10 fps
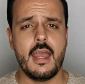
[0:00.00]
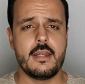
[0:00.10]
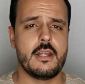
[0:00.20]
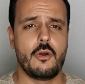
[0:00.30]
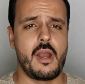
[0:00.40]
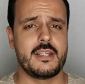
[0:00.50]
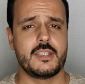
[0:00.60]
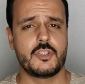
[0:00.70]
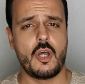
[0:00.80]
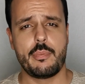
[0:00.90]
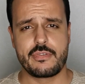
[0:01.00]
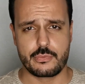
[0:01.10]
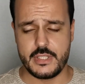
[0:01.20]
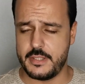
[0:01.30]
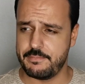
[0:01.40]
And now, guys, the top
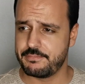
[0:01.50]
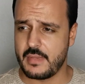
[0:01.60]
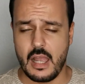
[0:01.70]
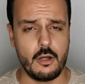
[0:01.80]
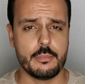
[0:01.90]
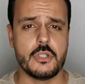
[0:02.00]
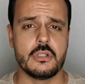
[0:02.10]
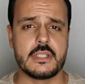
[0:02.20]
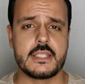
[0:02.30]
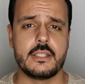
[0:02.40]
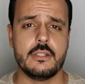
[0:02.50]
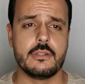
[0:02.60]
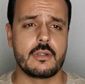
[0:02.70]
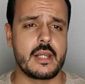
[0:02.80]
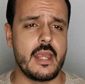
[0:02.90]
three. I'll be honest
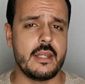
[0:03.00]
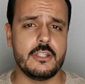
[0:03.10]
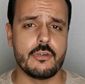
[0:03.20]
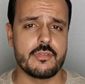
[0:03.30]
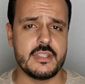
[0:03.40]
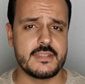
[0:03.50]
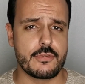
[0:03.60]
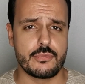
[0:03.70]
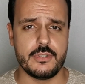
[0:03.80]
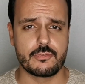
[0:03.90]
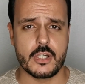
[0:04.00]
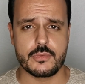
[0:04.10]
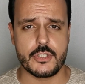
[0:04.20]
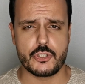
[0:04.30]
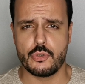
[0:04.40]
here, any of these three
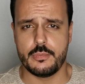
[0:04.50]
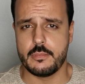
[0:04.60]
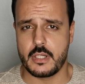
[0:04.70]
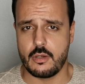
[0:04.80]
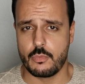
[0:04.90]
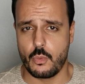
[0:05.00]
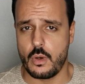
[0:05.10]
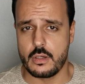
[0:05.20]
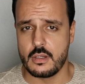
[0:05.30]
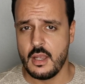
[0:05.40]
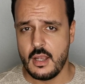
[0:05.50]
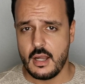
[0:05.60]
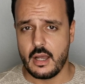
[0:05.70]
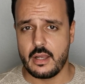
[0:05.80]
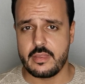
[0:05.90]
fragrances could be my number one.
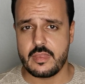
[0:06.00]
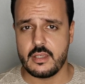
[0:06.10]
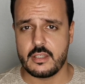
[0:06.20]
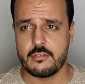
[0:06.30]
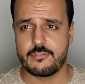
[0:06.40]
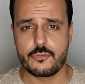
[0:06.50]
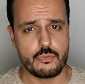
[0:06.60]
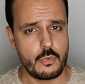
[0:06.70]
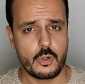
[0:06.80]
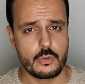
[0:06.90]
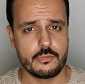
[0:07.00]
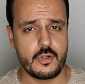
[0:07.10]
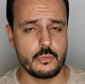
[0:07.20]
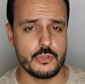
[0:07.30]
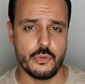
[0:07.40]
I think if tomorrow,
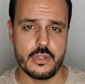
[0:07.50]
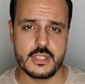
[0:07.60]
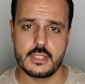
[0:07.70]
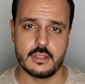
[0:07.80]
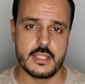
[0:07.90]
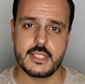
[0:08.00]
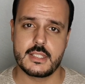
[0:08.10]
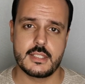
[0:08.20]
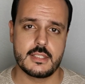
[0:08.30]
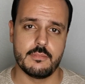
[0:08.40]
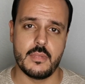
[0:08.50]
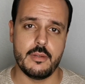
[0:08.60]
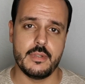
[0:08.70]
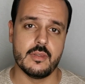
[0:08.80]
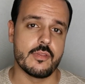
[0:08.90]
if I would do this list,
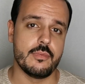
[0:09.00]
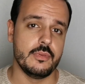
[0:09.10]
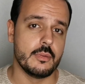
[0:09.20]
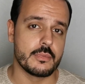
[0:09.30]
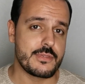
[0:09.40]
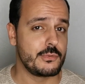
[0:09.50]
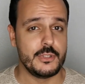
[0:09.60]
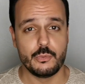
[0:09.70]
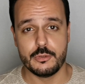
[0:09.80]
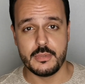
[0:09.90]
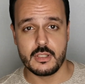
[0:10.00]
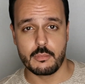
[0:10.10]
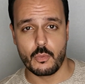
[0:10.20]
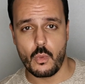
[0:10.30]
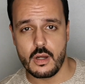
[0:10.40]
maybe the number three would be
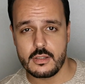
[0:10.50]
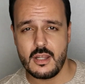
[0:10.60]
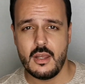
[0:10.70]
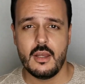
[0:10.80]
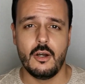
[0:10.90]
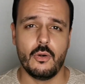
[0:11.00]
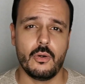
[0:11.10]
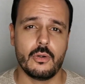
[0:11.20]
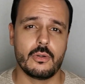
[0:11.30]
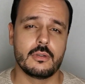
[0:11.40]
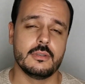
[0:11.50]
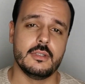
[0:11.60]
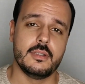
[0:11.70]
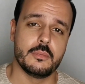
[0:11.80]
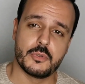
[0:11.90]
number one, or
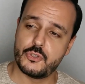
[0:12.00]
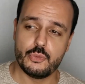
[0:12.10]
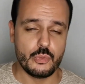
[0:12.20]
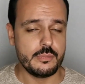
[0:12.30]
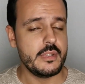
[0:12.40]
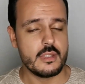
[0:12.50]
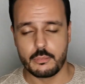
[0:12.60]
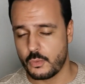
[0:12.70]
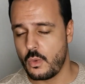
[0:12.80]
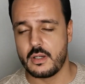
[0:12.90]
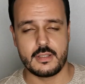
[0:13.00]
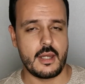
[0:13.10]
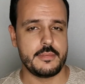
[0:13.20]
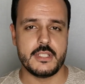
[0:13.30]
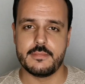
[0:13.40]
the number two would be number
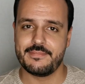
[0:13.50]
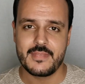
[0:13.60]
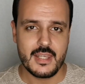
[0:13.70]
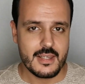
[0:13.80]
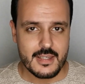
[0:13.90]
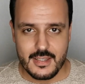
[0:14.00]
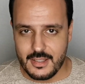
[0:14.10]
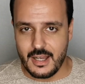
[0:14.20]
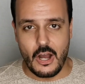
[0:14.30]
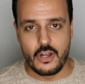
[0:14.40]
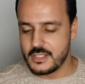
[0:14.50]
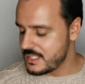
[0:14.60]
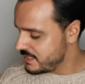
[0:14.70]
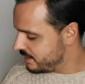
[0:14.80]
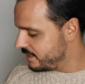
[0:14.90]
one. I mean,
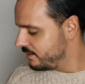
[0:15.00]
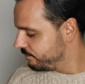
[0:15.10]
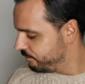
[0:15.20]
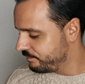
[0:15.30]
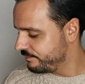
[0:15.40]
honestly,